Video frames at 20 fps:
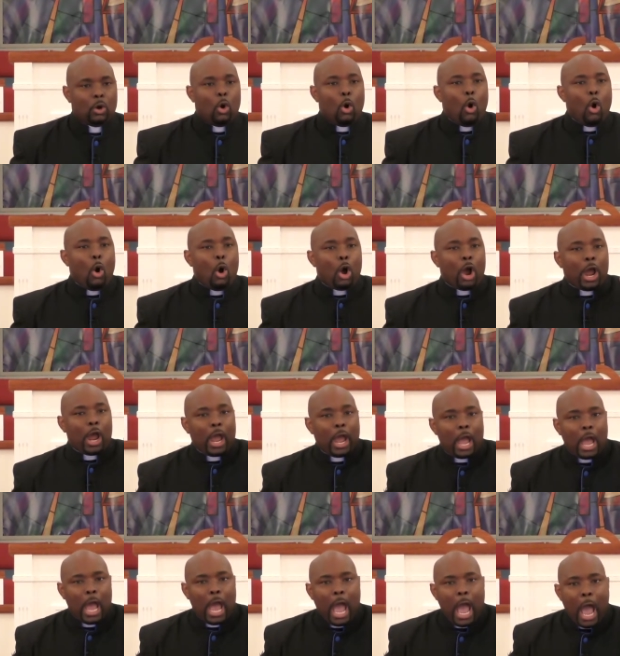or
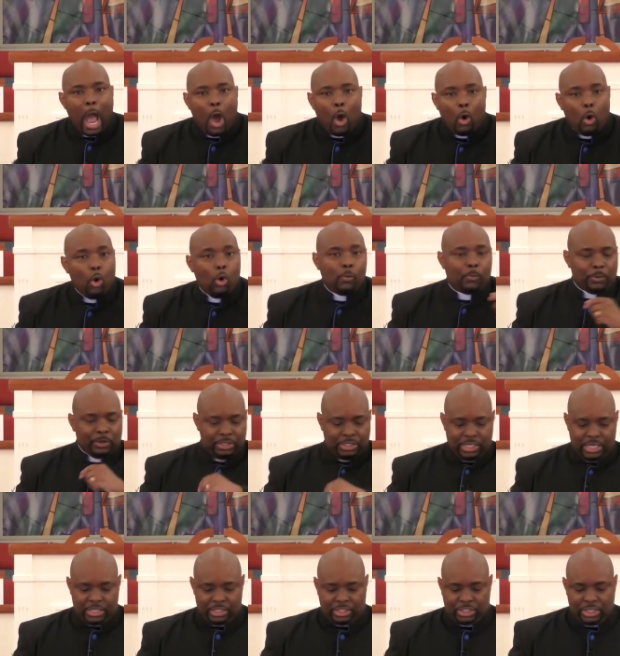who
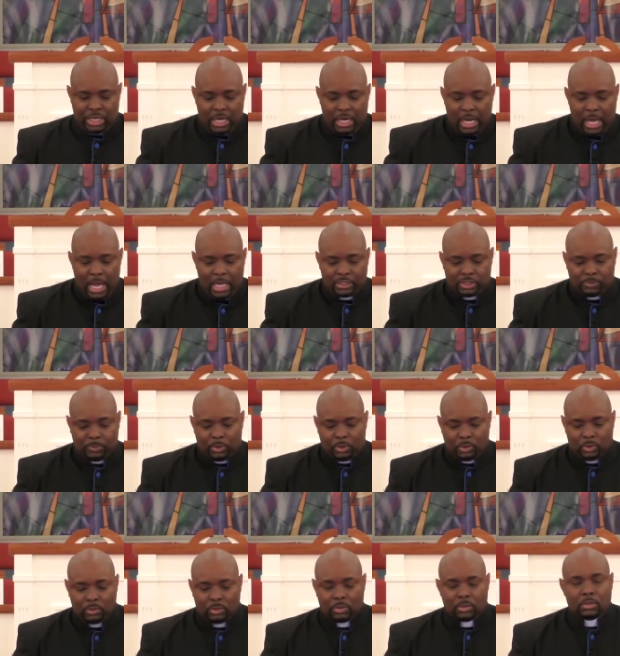presents the
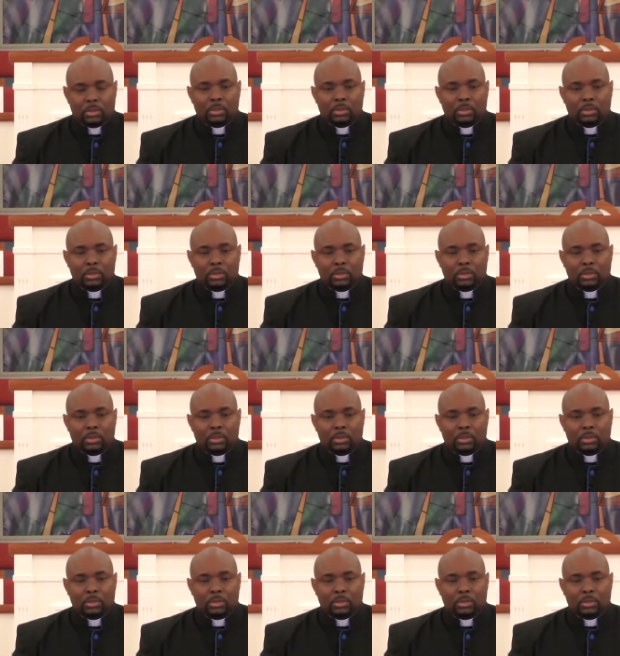gospel,